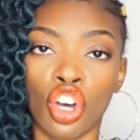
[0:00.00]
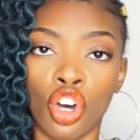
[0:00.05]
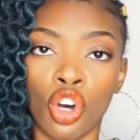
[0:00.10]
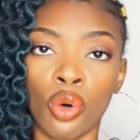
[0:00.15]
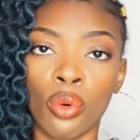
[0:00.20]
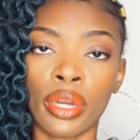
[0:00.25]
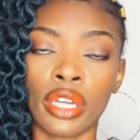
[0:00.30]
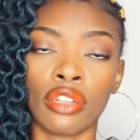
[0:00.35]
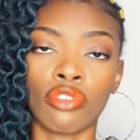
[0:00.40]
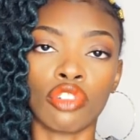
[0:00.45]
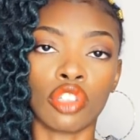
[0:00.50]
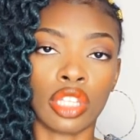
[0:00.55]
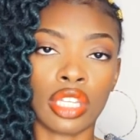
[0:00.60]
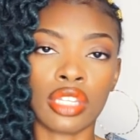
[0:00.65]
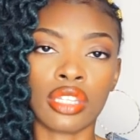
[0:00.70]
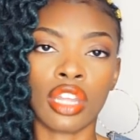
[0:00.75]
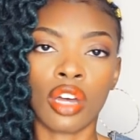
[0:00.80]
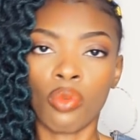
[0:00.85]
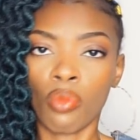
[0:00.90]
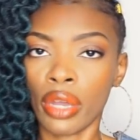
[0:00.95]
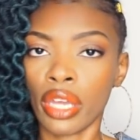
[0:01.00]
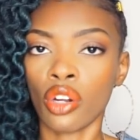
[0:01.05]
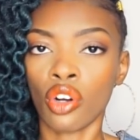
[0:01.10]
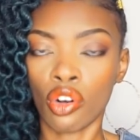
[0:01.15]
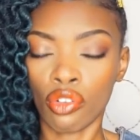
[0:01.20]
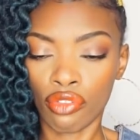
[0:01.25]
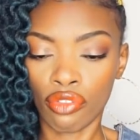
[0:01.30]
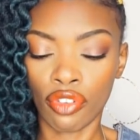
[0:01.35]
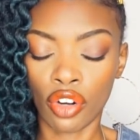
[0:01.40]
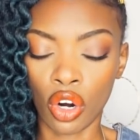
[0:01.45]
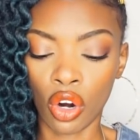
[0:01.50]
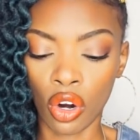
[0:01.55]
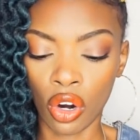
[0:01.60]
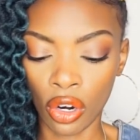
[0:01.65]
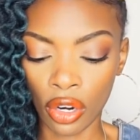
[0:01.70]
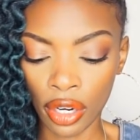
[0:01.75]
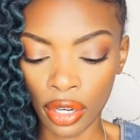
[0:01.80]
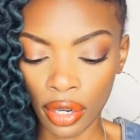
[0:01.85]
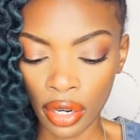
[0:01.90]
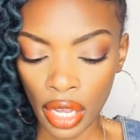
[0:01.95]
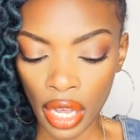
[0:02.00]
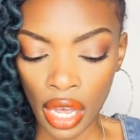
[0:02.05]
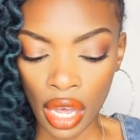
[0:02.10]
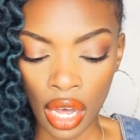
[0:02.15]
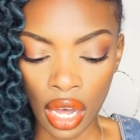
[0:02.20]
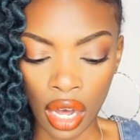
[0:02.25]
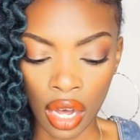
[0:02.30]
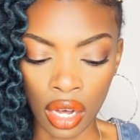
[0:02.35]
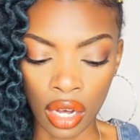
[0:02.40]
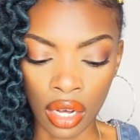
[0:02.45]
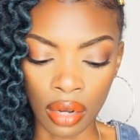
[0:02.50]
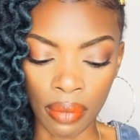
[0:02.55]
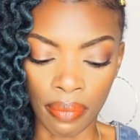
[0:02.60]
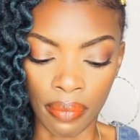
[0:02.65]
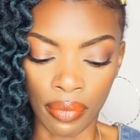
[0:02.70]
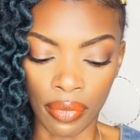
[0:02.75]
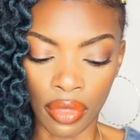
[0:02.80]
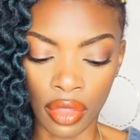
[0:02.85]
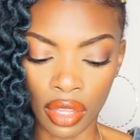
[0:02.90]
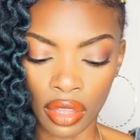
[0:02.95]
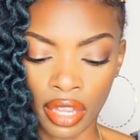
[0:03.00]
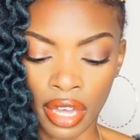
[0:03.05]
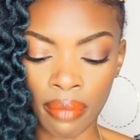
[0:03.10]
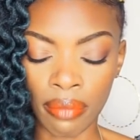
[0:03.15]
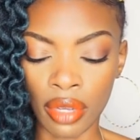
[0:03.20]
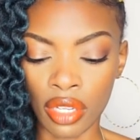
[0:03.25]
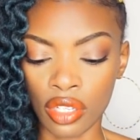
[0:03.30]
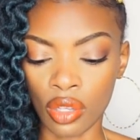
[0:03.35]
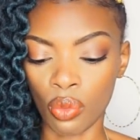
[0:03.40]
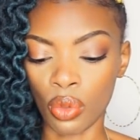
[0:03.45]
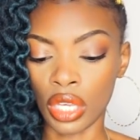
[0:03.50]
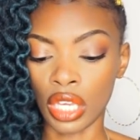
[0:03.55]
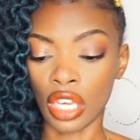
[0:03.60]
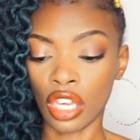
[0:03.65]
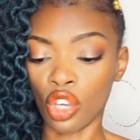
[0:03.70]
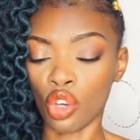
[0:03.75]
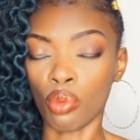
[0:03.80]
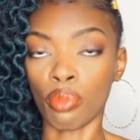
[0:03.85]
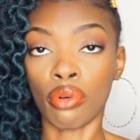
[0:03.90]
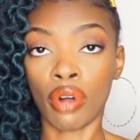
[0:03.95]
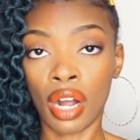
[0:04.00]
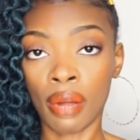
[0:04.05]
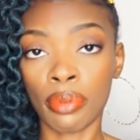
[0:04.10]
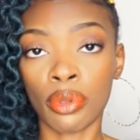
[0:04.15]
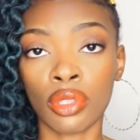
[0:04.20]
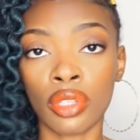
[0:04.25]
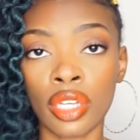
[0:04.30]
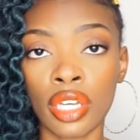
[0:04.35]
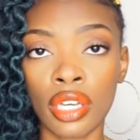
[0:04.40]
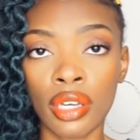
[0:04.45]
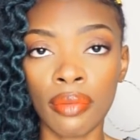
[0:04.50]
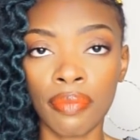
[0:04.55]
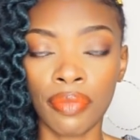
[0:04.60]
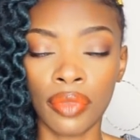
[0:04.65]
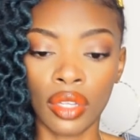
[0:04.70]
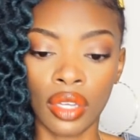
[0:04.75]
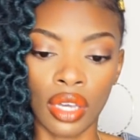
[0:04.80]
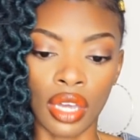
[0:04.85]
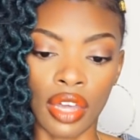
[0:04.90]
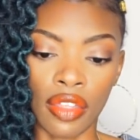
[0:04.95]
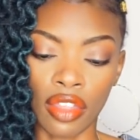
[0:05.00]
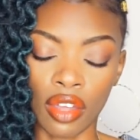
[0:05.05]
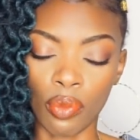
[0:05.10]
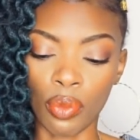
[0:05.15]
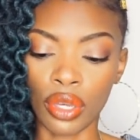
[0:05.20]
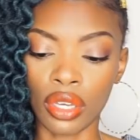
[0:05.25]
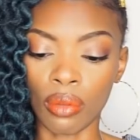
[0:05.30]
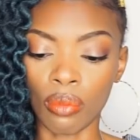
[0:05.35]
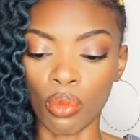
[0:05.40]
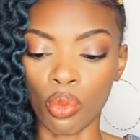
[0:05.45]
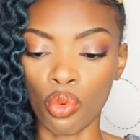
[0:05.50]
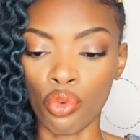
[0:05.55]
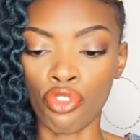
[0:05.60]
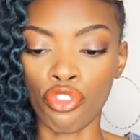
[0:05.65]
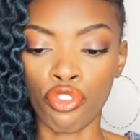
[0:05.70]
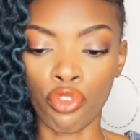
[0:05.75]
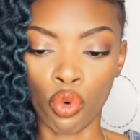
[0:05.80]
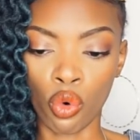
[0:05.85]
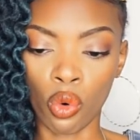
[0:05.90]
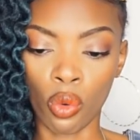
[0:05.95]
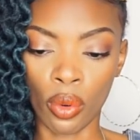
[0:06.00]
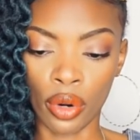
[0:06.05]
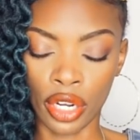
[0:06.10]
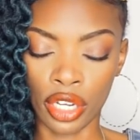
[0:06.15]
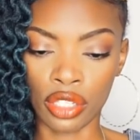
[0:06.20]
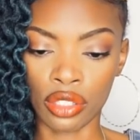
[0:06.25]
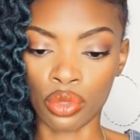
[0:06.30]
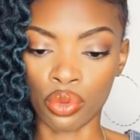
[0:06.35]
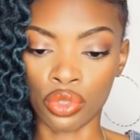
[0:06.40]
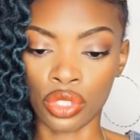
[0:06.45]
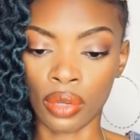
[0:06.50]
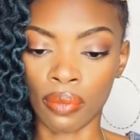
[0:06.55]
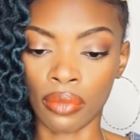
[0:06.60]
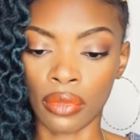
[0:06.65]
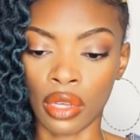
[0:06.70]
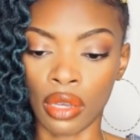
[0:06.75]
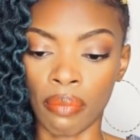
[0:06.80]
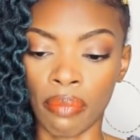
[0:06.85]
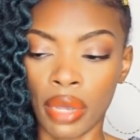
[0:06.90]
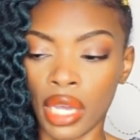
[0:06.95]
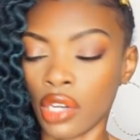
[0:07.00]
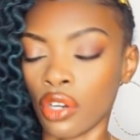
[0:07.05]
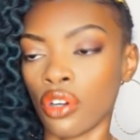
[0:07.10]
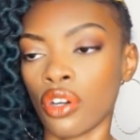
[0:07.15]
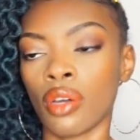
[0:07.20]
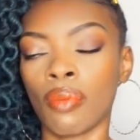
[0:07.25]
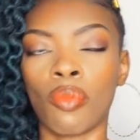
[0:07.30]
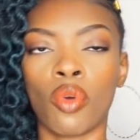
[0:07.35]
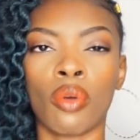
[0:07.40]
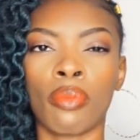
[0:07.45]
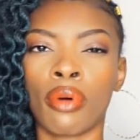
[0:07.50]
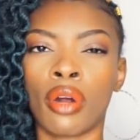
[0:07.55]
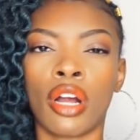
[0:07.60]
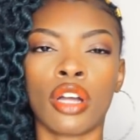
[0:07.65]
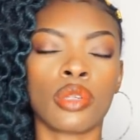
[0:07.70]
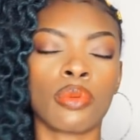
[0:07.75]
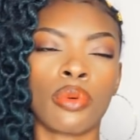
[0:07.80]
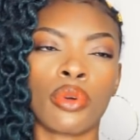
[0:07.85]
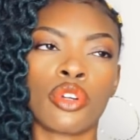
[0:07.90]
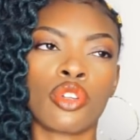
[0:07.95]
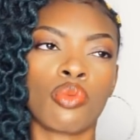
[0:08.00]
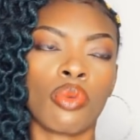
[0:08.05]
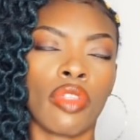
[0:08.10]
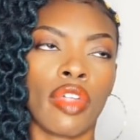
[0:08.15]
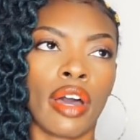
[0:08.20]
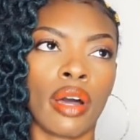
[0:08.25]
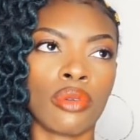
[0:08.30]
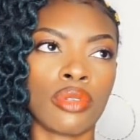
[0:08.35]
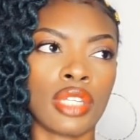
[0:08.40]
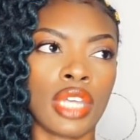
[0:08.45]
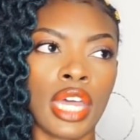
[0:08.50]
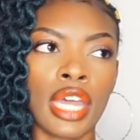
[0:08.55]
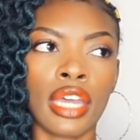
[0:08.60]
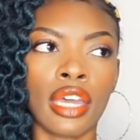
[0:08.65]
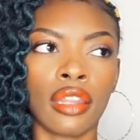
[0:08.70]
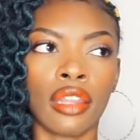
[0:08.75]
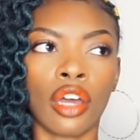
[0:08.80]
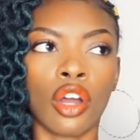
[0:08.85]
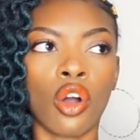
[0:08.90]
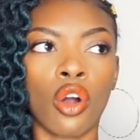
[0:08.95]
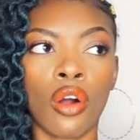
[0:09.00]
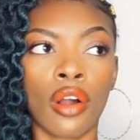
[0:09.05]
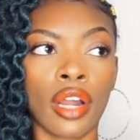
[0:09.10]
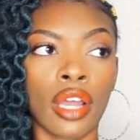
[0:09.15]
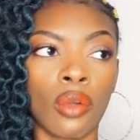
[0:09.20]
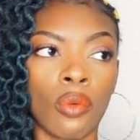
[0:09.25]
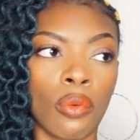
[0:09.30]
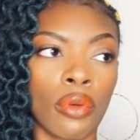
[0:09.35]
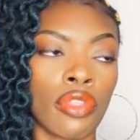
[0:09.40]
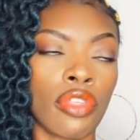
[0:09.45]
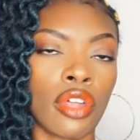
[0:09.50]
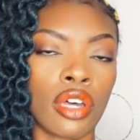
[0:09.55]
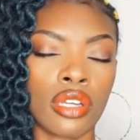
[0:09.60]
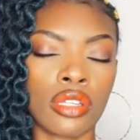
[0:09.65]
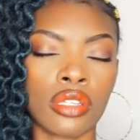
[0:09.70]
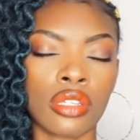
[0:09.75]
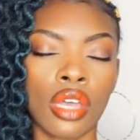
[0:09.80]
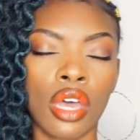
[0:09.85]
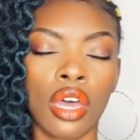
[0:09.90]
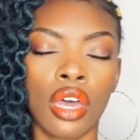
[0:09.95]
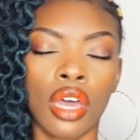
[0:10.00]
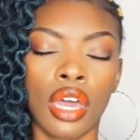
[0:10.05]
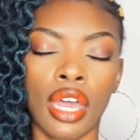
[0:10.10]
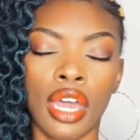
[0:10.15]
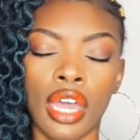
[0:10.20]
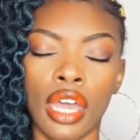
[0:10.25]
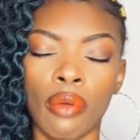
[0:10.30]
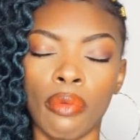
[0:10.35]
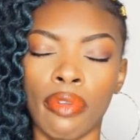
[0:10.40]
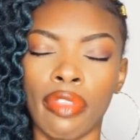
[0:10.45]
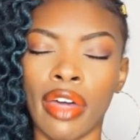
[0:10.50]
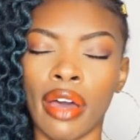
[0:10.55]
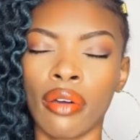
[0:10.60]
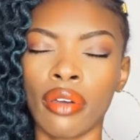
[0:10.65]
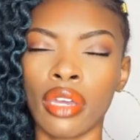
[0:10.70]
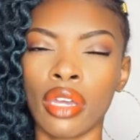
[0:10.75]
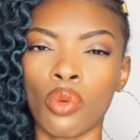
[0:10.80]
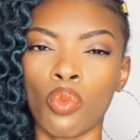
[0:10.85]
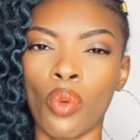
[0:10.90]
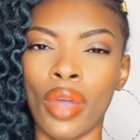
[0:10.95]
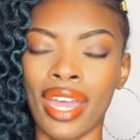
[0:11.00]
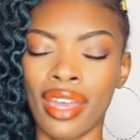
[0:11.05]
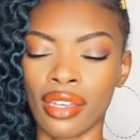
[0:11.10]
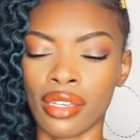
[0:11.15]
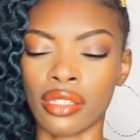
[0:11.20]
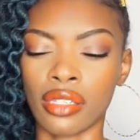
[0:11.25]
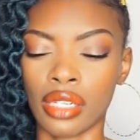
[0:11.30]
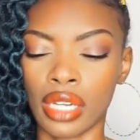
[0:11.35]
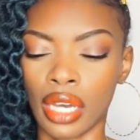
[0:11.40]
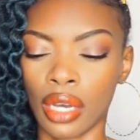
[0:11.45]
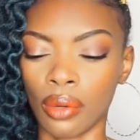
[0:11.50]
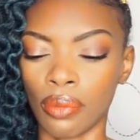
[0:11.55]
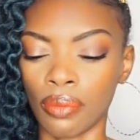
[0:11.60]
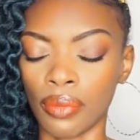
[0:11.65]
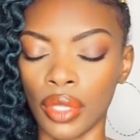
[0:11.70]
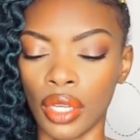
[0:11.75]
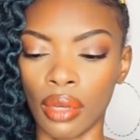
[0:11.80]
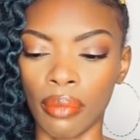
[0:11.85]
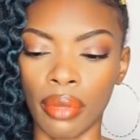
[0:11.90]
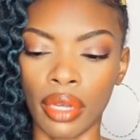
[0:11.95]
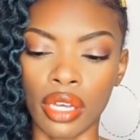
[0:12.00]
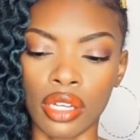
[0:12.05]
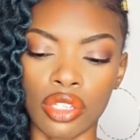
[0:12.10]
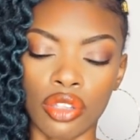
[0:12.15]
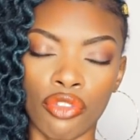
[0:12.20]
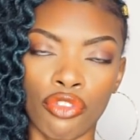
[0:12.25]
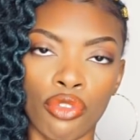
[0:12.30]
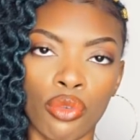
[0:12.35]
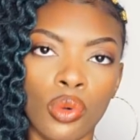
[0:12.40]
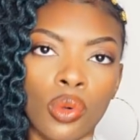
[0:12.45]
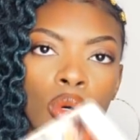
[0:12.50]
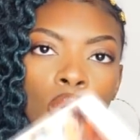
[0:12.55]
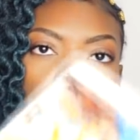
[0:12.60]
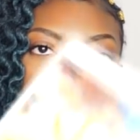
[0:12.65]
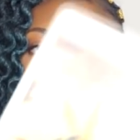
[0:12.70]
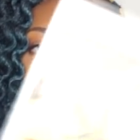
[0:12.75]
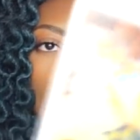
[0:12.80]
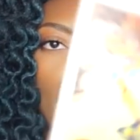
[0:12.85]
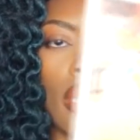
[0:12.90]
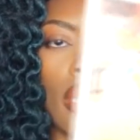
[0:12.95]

go and release that weight off of our heart, then that means that we heal properly, and then we can move forward into something better and more prosperous without taking that heartache with us and without it weighing us down. Because the Fool card